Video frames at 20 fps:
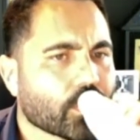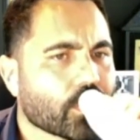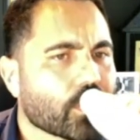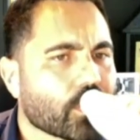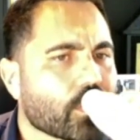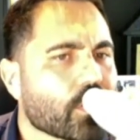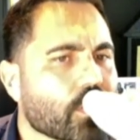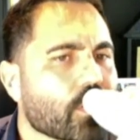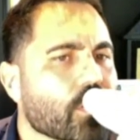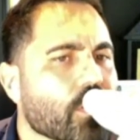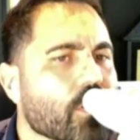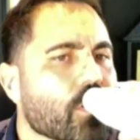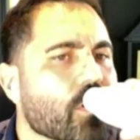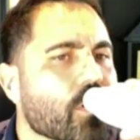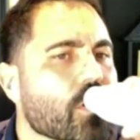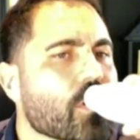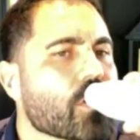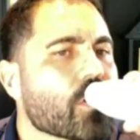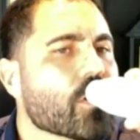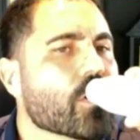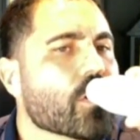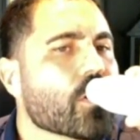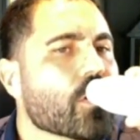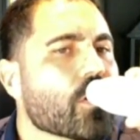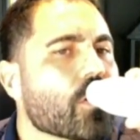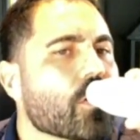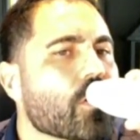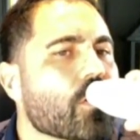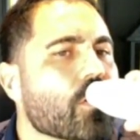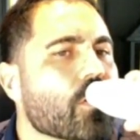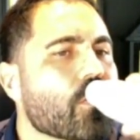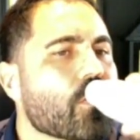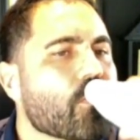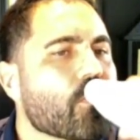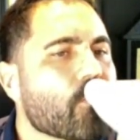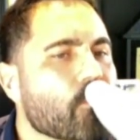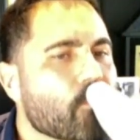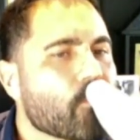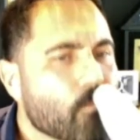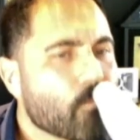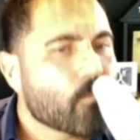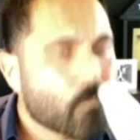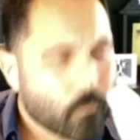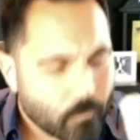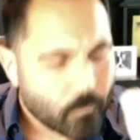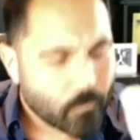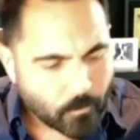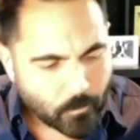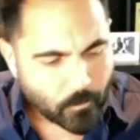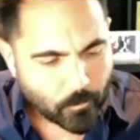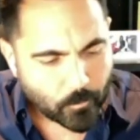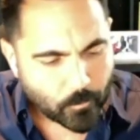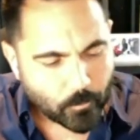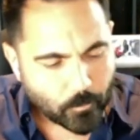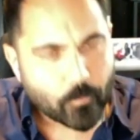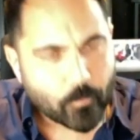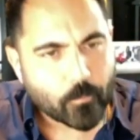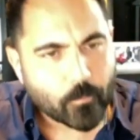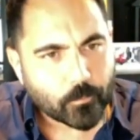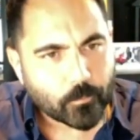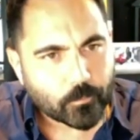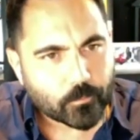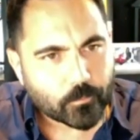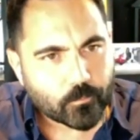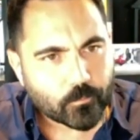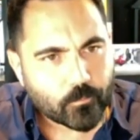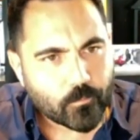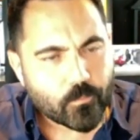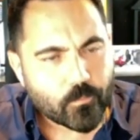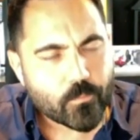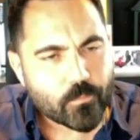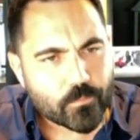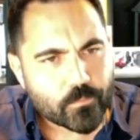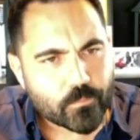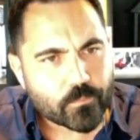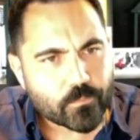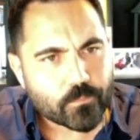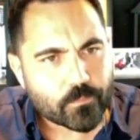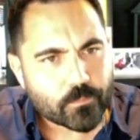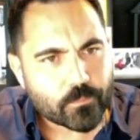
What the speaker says: [no speech]